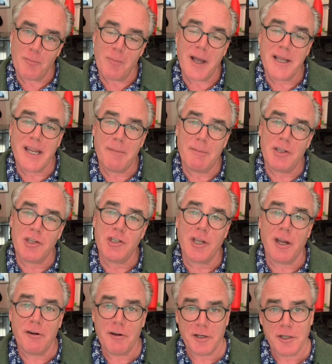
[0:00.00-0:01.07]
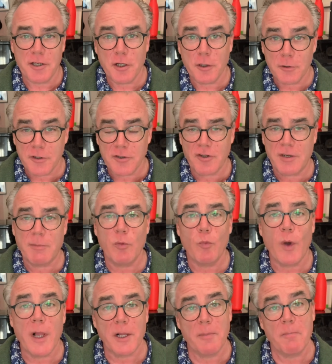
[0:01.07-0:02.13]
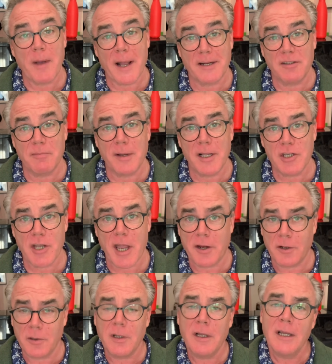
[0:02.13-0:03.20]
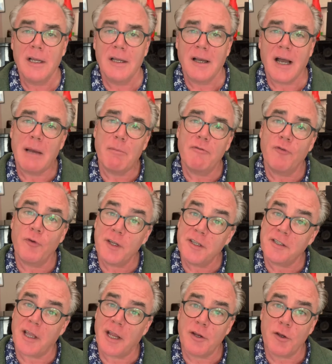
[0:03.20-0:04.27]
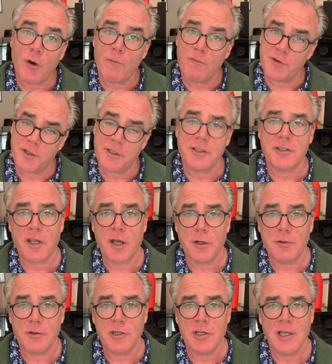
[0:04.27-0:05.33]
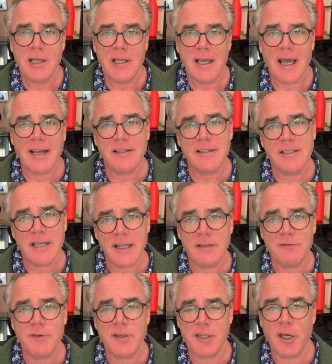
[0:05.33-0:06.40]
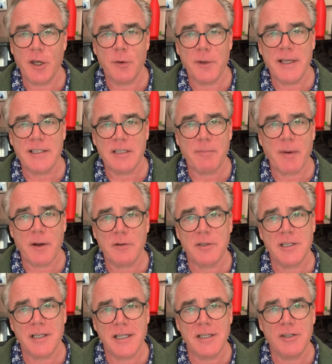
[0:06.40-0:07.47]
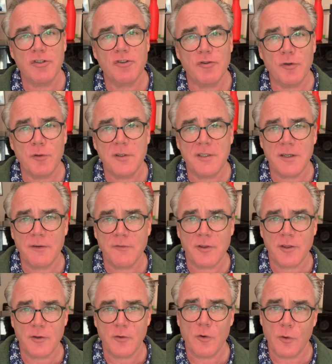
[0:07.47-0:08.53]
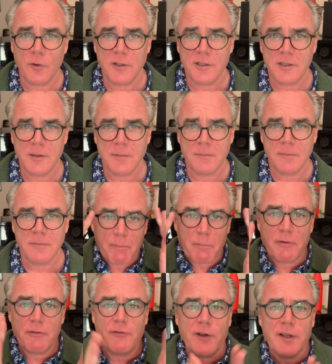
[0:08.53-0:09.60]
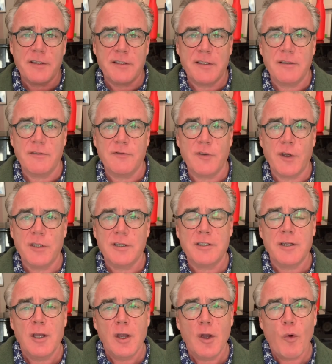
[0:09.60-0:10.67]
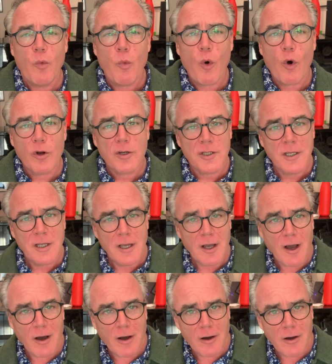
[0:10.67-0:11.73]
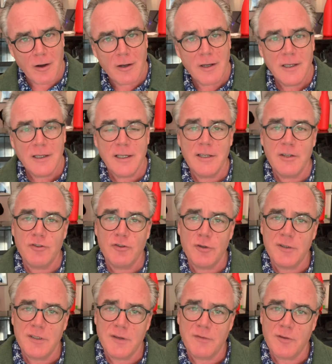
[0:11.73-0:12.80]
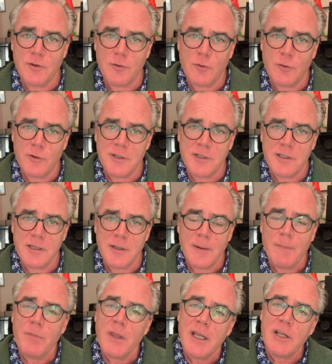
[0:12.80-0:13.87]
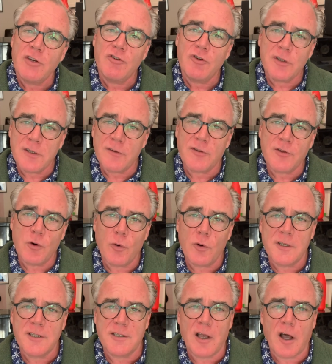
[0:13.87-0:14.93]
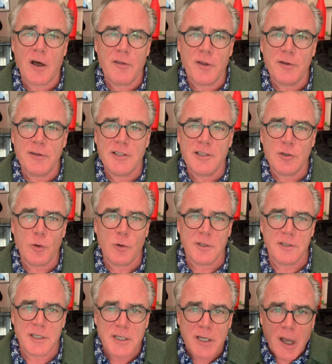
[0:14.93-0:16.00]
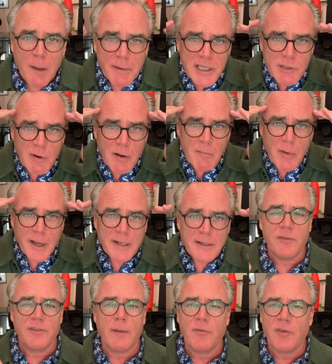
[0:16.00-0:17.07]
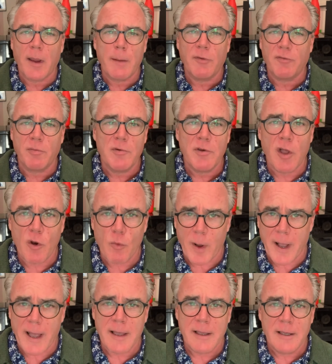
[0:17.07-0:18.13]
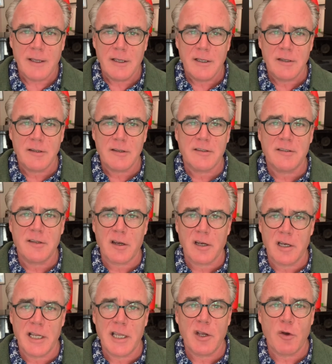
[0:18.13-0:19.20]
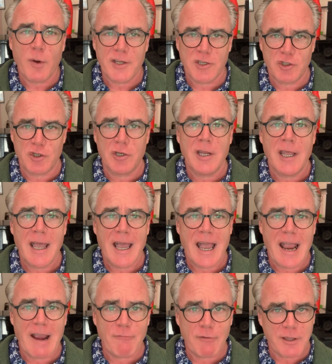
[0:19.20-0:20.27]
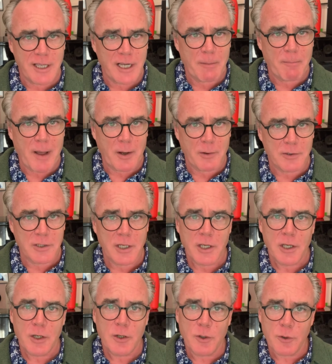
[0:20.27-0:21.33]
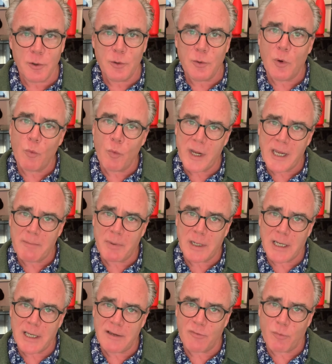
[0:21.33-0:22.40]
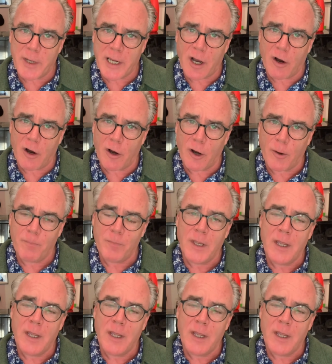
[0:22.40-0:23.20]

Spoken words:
my name is Sheridan Coldstream and welcome back to my channel. I'm a voice and confidence coach and today's video is about intrusive thoughts. But first things first, what are intrusive thoughts? Intrusive thoughts are those thoughts that come into our minds, sometimes from nowhere, that suddenly question everything about who we believe we are.